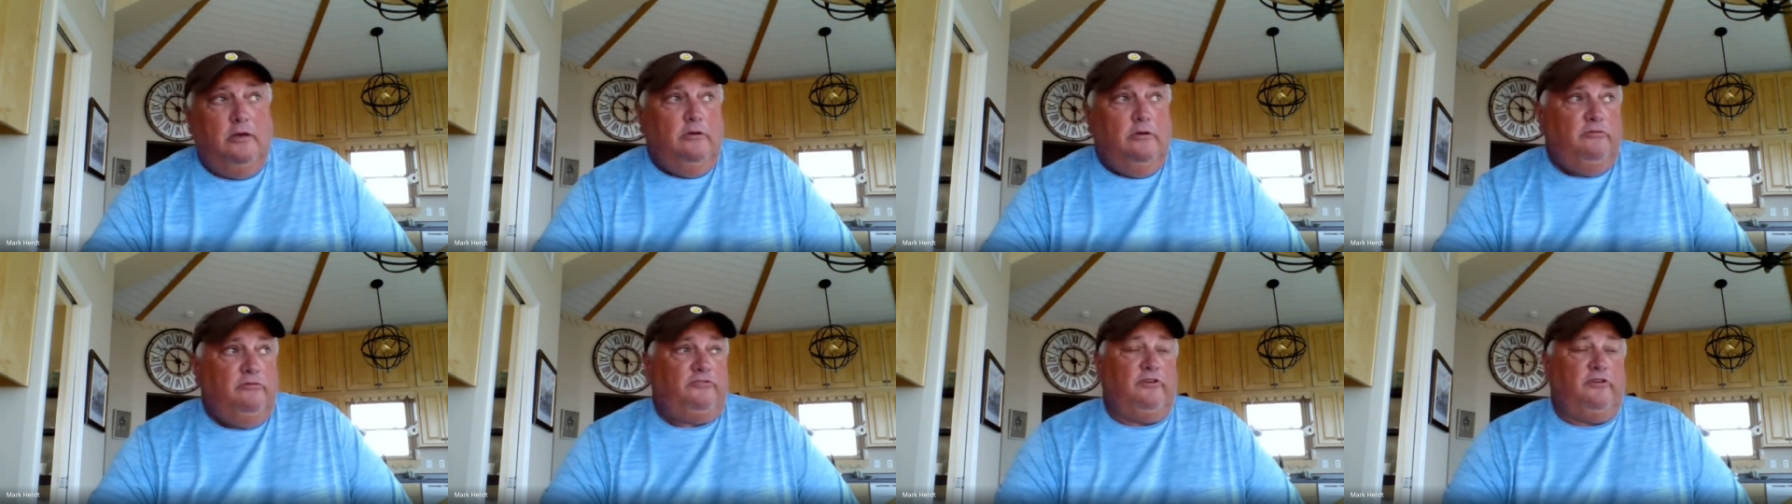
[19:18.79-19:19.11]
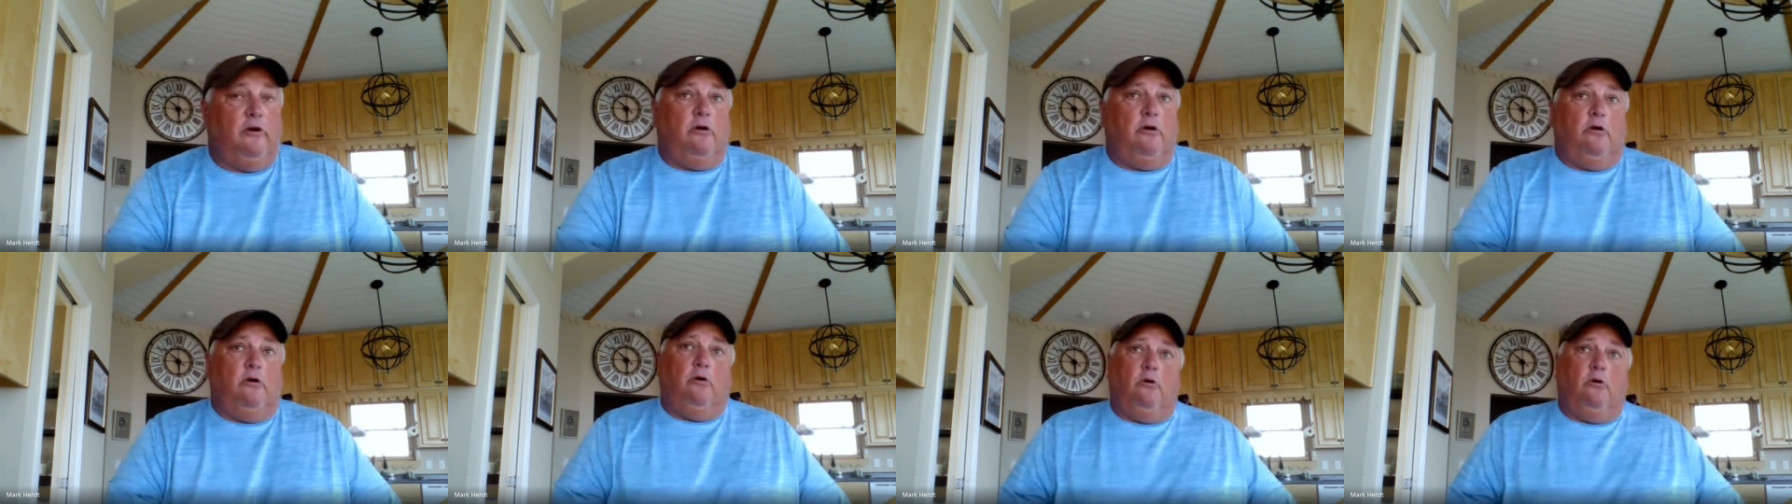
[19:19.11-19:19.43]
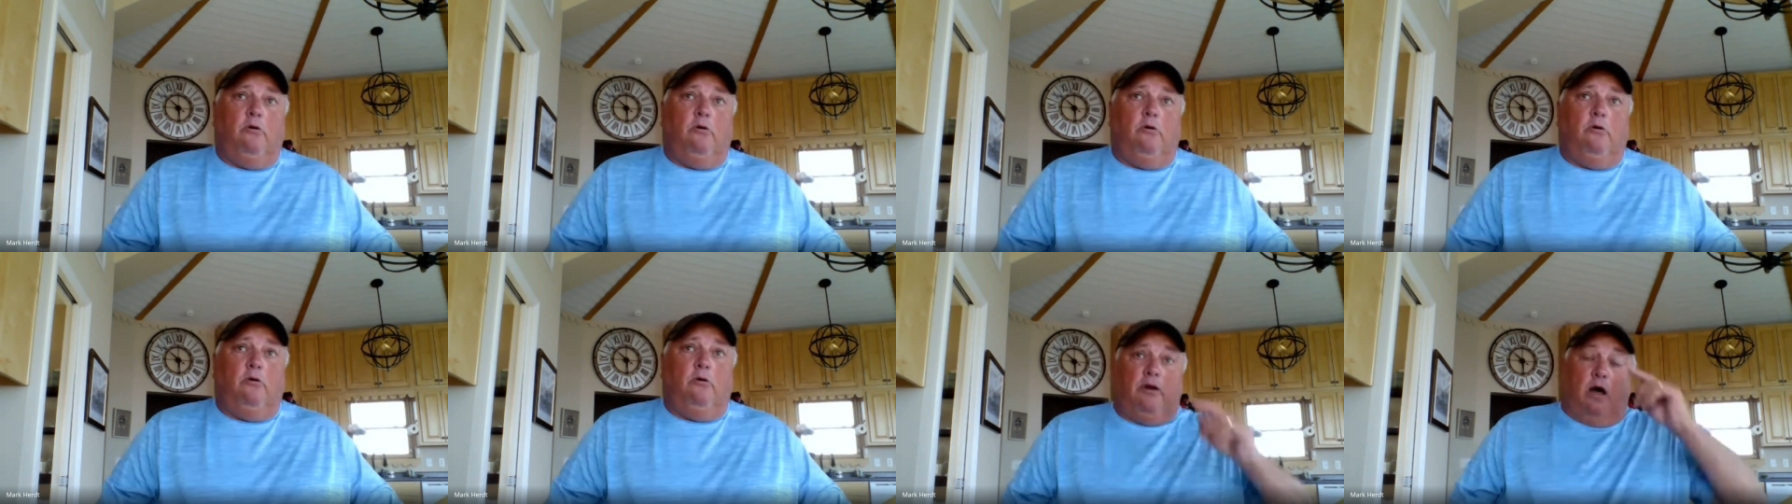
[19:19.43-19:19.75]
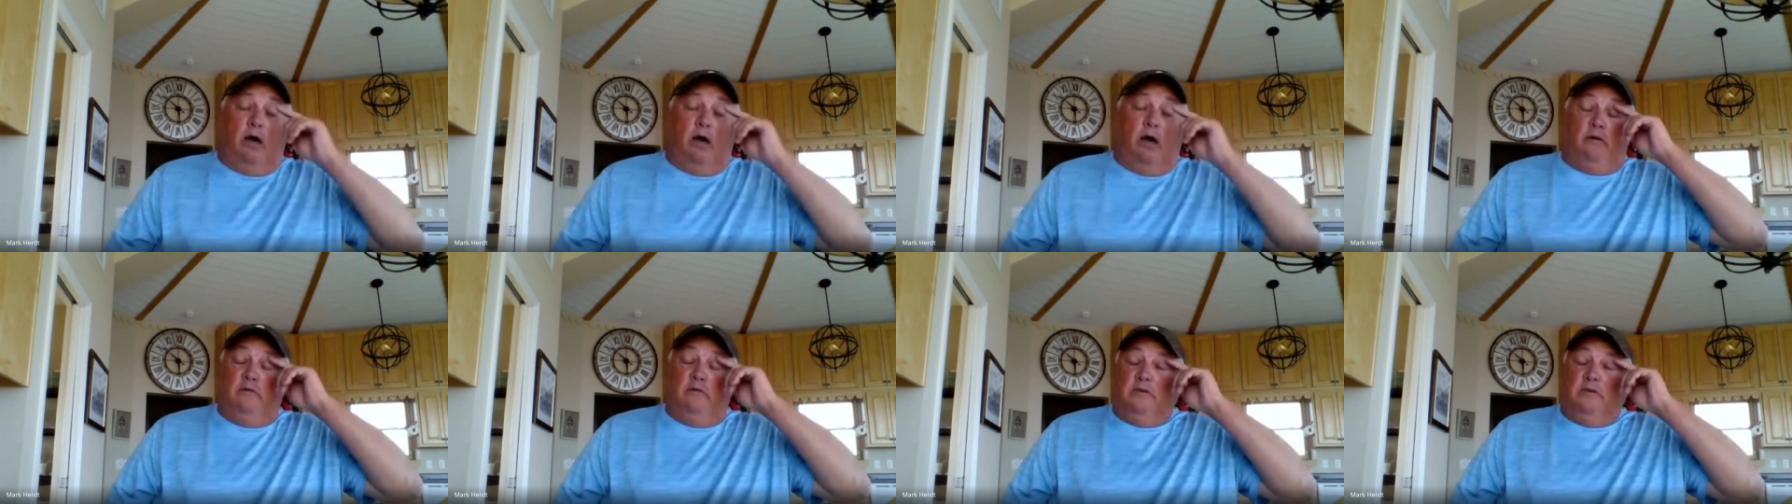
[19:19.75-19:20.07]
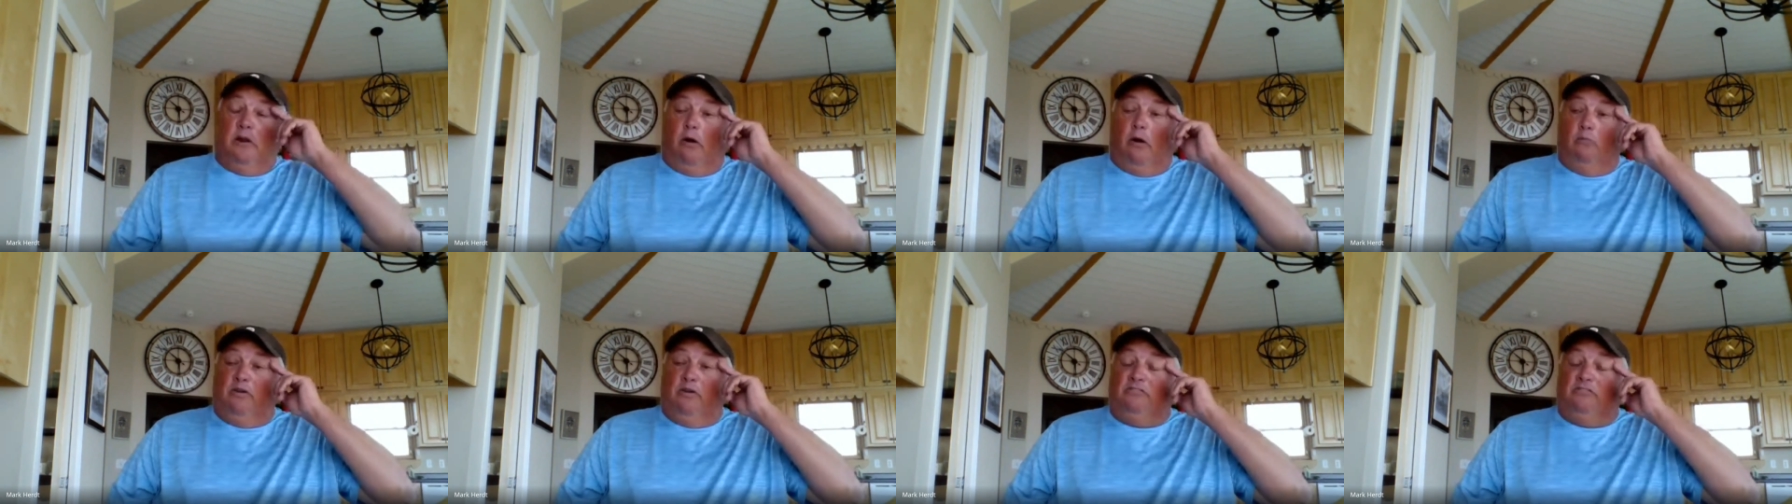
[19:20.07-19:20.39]
So, but all you
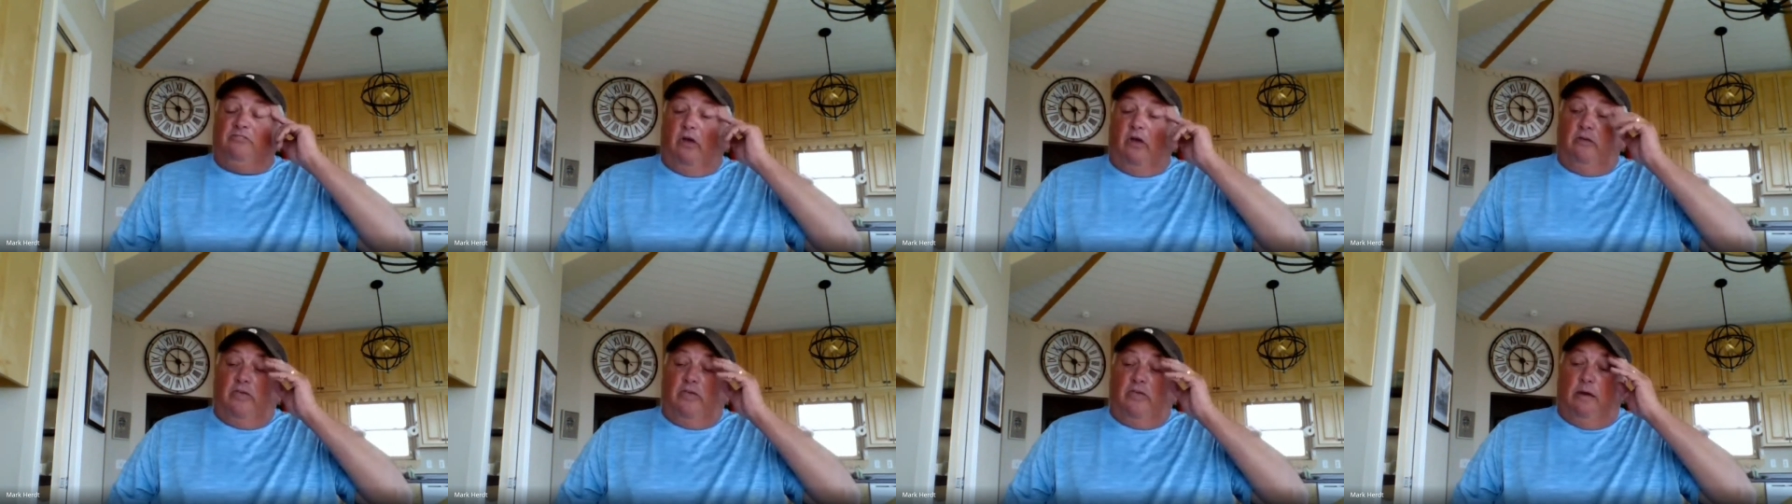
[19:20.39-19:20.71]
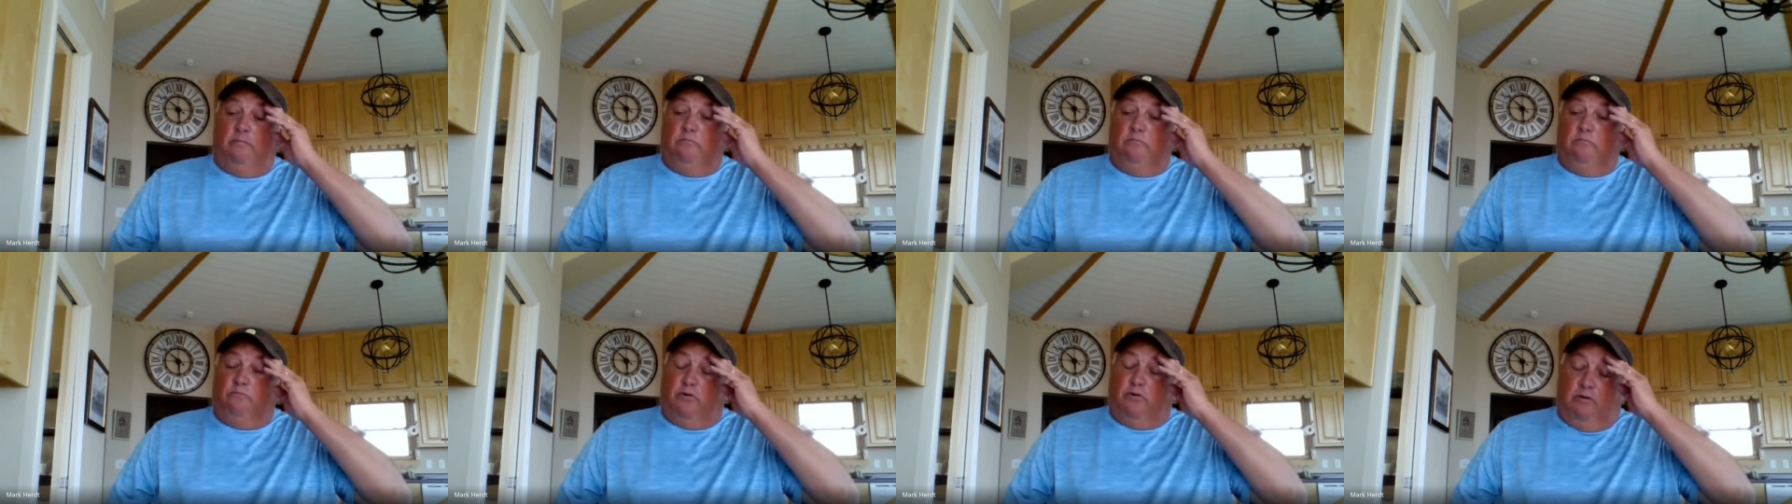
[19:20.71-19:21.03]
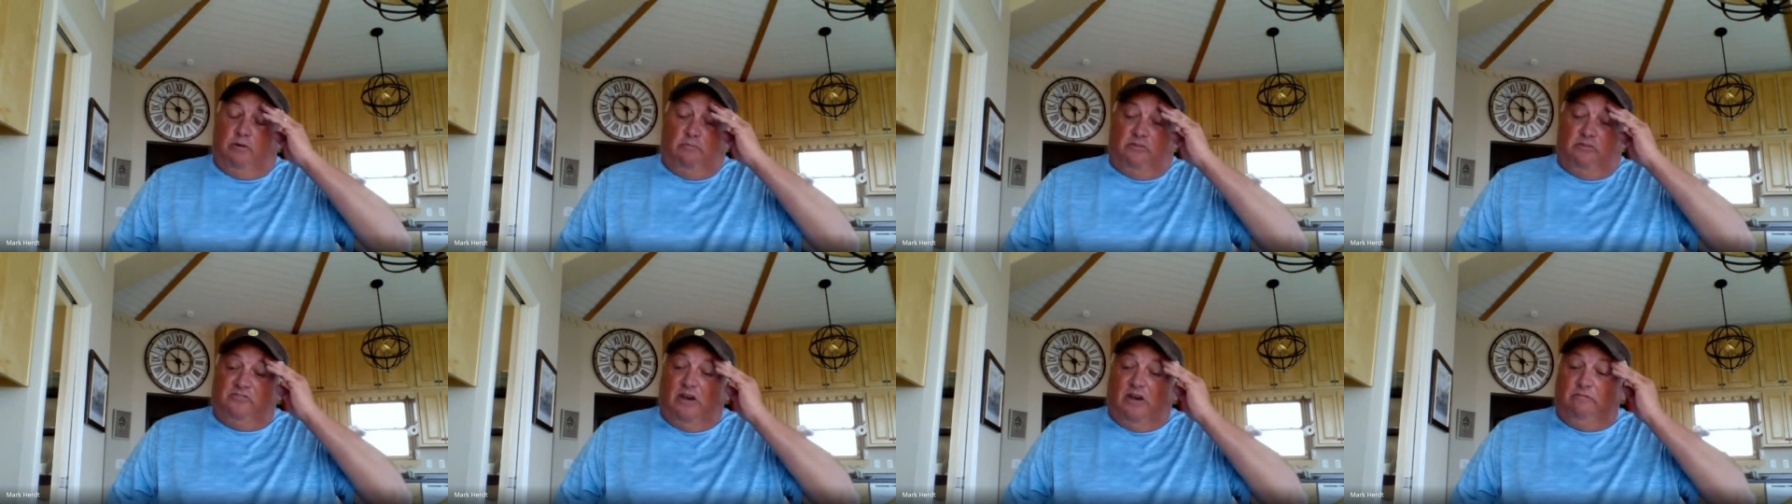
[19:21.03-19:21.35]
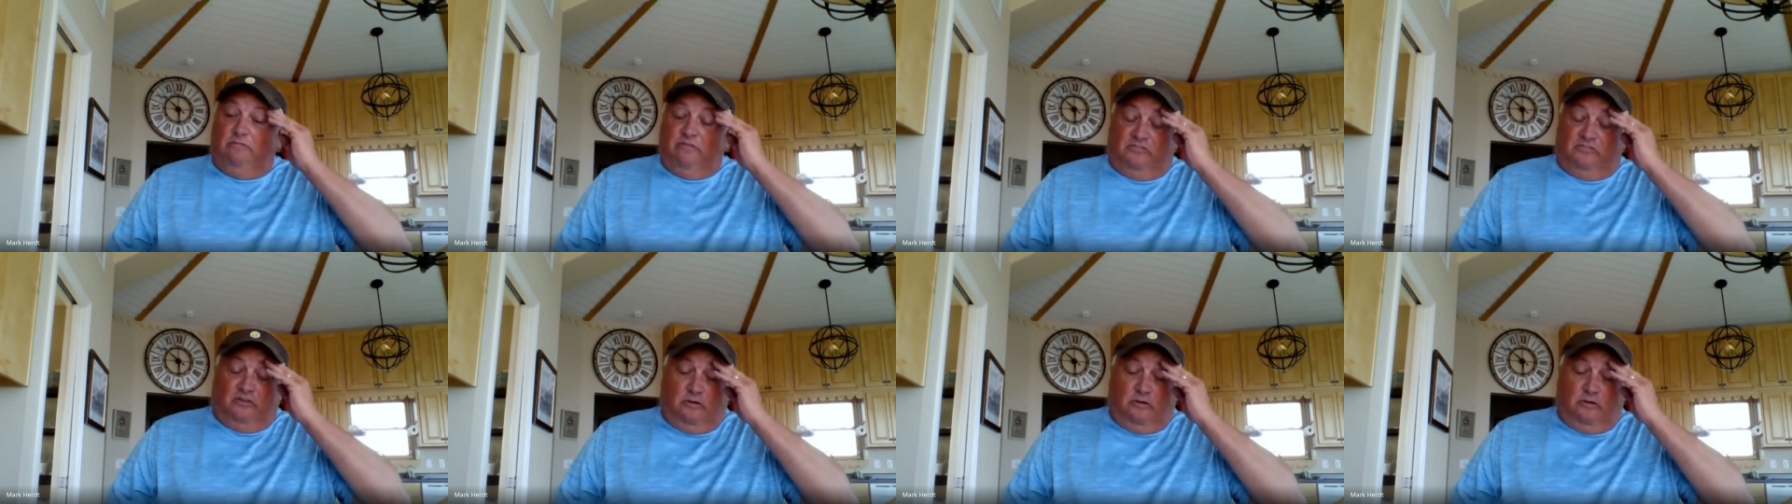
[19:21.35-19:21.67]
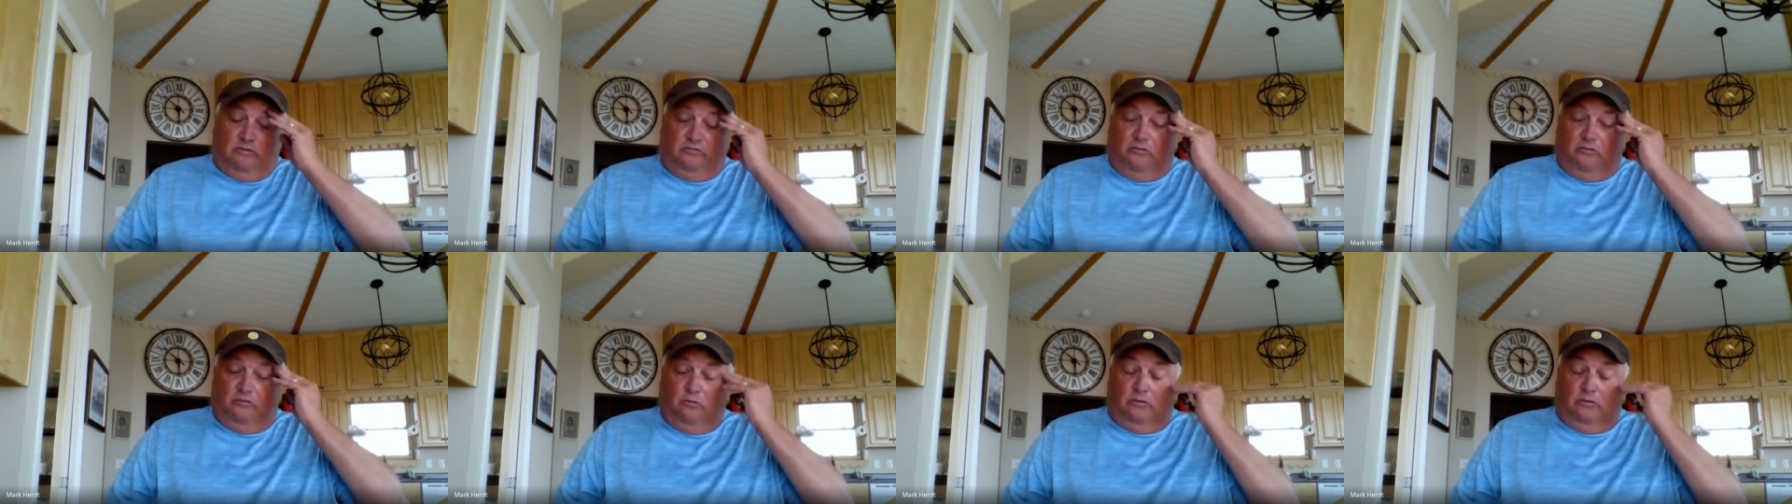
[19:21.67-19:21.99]
know, we saw them pretty much every
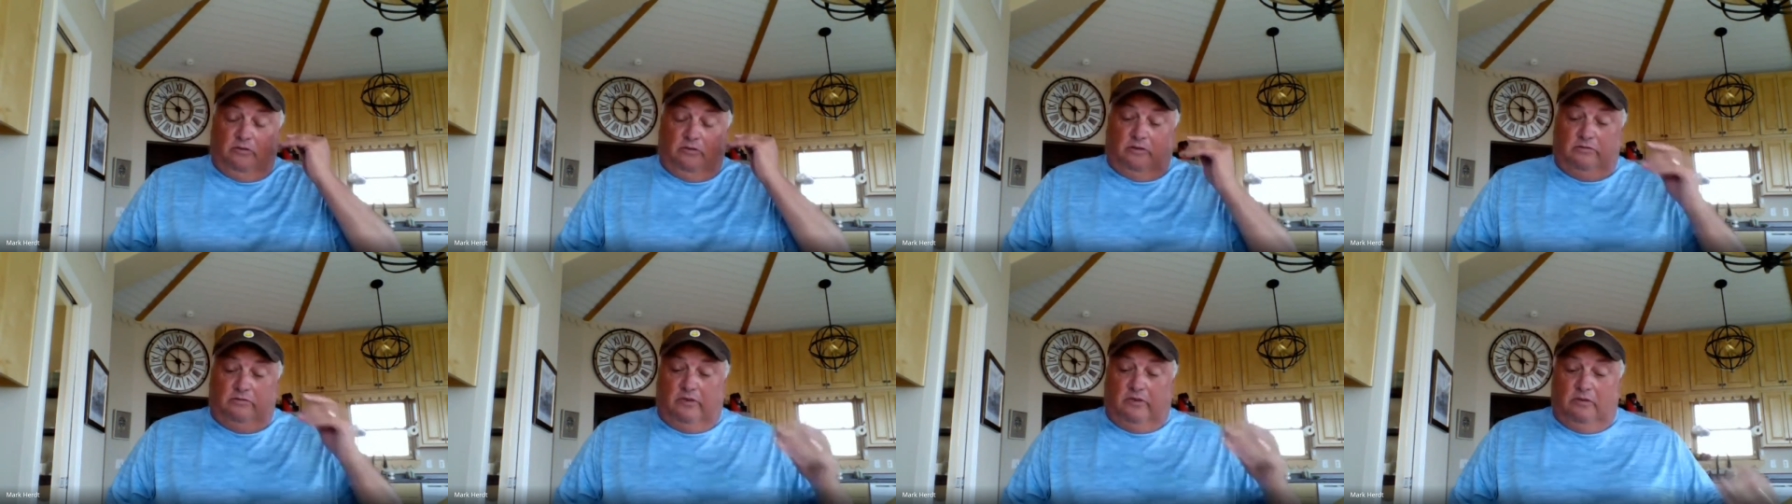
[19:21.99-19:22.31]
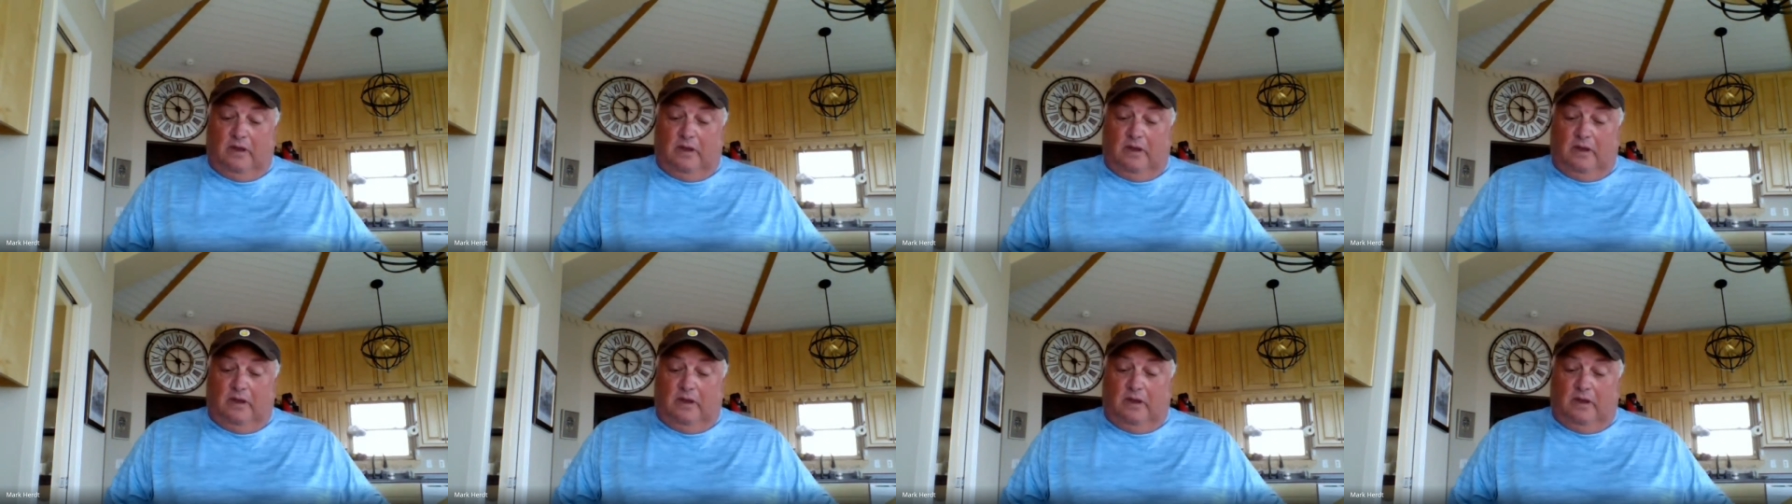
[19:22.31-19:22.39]
single tour that